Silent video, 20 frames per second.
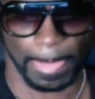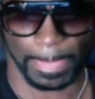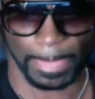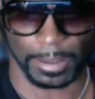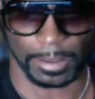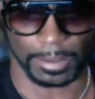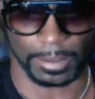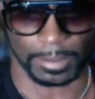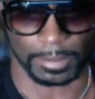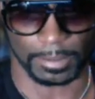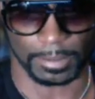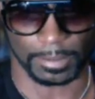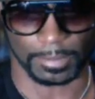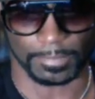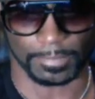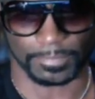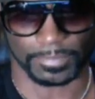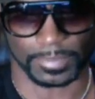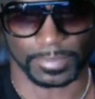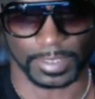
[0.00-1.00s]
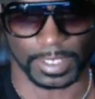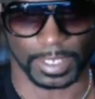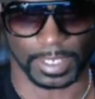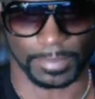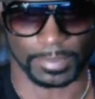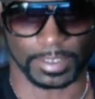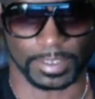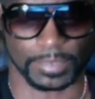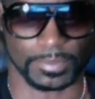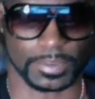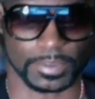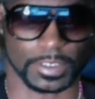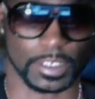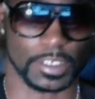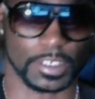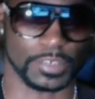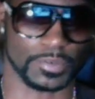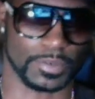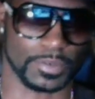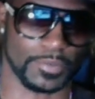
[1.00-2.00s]
Um, then I believe it's a
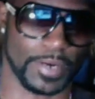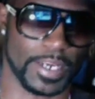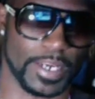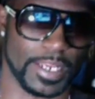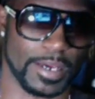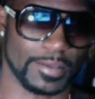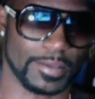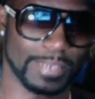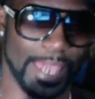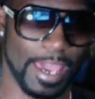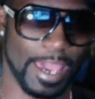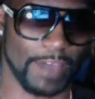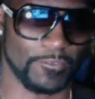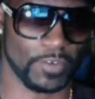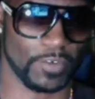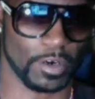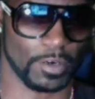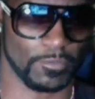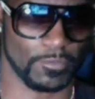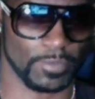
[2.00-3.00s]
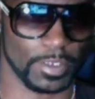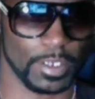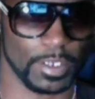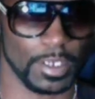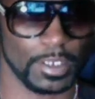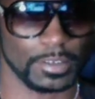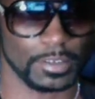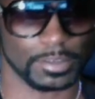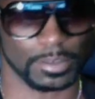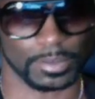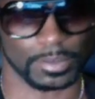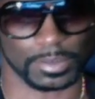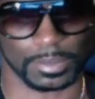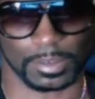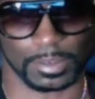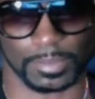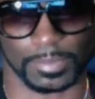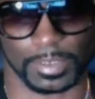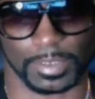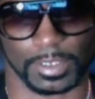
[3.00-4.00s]
hundred. Right now it's half off, so it's
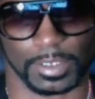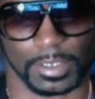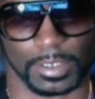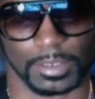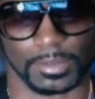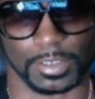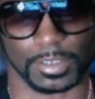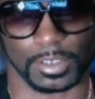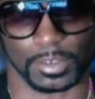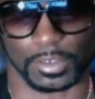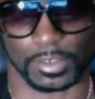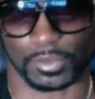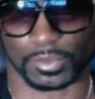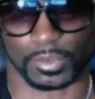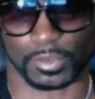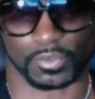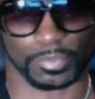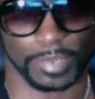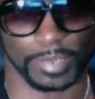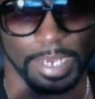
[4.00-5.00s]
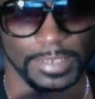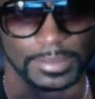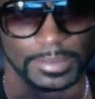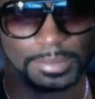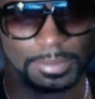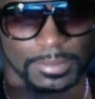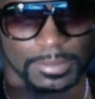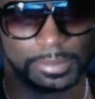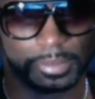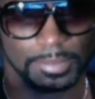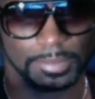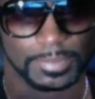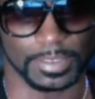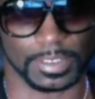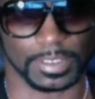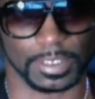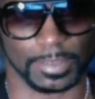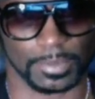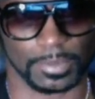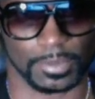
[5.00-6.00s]
gonna be you know those those prices is gonna be
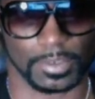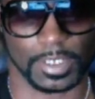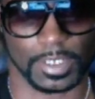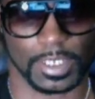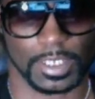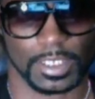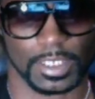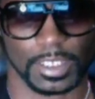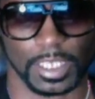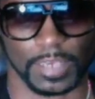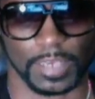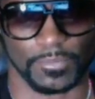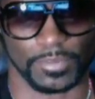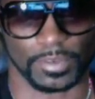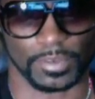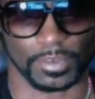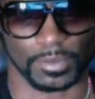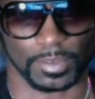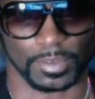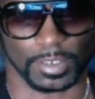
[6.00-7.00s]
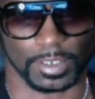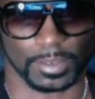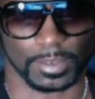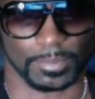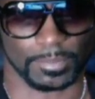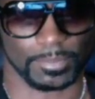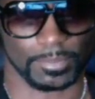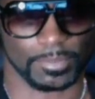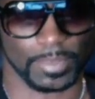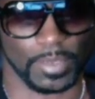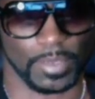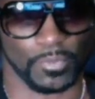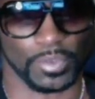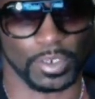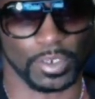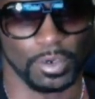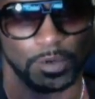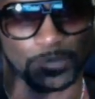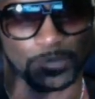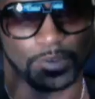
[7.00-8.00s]
double if you don't um, if we
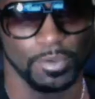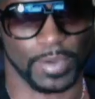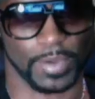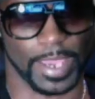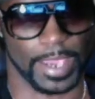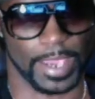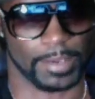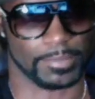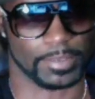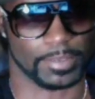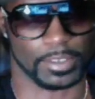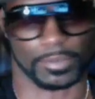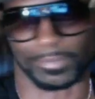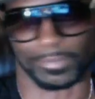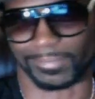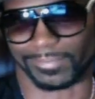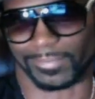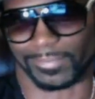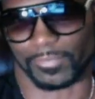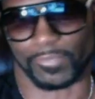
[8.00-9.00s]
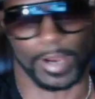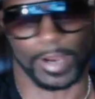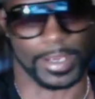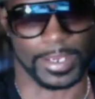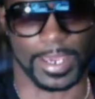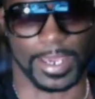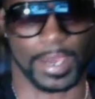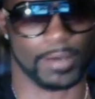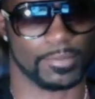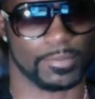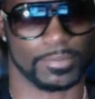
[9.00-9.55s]
don't if you don't act you know right now